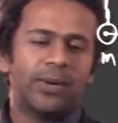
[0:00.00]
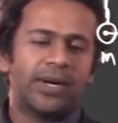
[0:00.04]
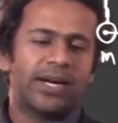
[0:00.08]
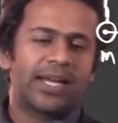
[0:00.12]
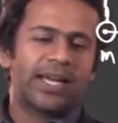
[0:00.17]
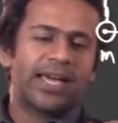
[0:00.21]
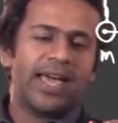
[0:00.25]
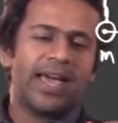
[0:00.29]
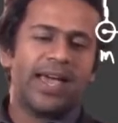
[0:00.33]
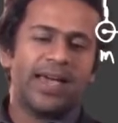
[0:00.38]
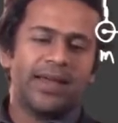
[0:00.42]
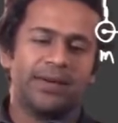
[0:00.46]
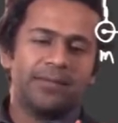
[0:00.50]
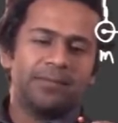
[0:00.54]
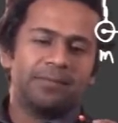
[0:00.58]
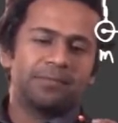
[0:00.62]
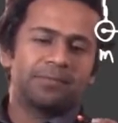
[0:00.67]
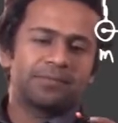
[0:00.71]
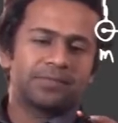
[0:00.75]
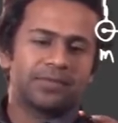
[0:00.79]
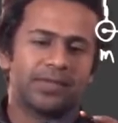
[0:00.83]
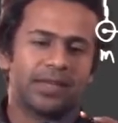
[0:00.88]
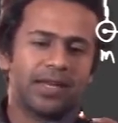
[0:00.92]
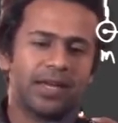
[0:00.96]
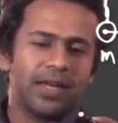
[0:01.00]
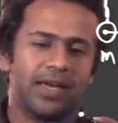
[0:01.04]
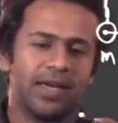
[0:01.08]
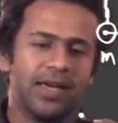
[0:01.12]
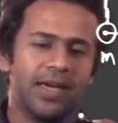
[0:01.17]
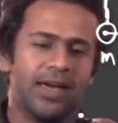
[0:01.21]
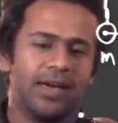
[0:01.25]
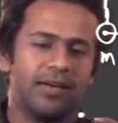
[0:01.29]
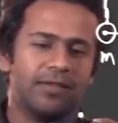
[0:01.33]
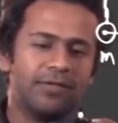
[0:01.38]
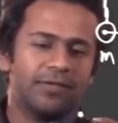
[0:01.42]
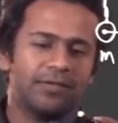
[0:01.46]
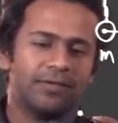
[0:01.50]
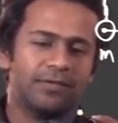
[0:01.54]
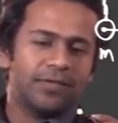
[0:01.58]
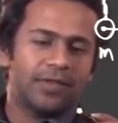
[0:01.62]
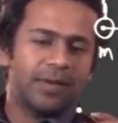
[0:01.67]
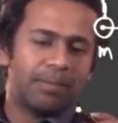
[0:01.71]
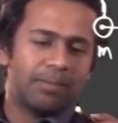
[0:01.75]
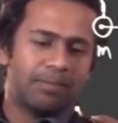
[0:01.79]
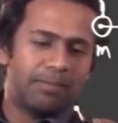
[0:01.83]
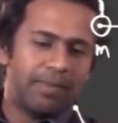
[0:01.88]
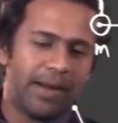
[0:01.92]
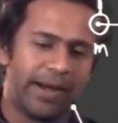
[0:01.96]
do it again. If
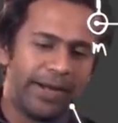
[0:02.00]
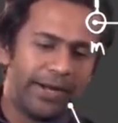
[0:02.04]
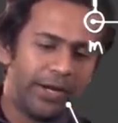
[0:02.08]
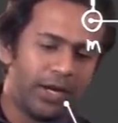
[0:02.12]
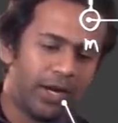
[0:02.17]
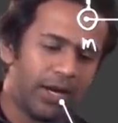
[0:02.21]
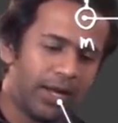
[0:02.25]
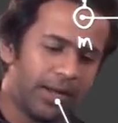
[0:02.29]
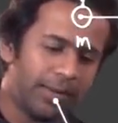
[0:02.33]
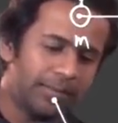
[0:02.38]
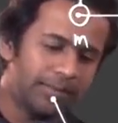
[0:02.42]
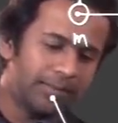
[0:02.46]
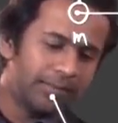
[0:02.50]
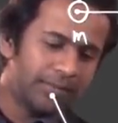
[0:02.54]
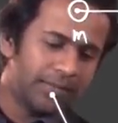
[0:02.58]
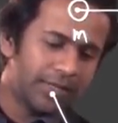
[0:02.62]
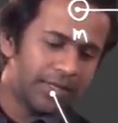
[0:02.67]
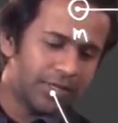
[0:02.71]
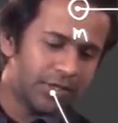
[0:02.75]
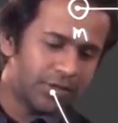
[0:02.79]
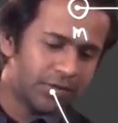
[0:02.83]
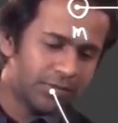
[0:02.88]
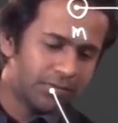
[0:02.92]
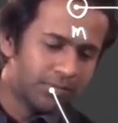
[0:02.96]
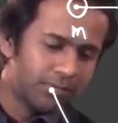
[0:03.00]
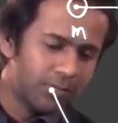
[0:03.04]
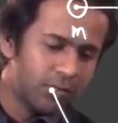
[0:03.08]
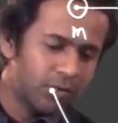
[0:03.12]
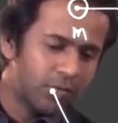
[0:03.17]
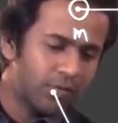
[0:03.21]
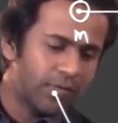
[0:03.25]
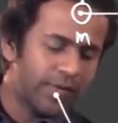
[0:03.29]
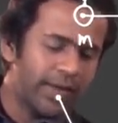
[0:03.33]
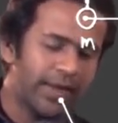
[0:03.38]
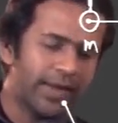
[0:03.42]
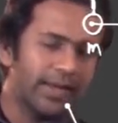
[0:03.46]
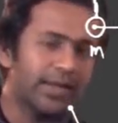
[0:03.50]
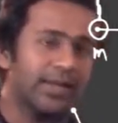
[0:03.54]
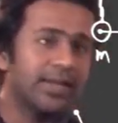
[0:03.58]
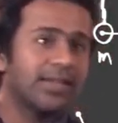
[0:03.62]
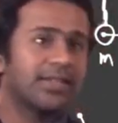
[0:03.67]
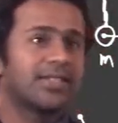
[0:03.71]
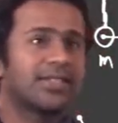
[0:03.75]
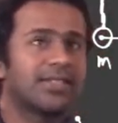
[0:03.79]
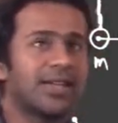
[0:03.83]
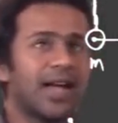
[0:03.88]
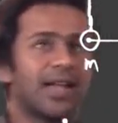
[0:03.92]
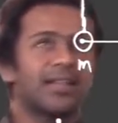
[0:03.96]
the pendulum is moving
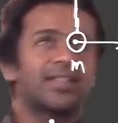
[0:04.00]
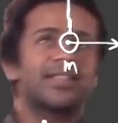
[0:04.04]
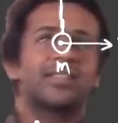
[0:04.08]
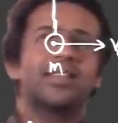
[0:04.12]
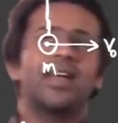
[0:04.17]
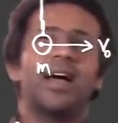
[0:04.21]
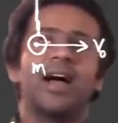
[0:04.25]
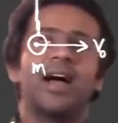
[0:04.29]
such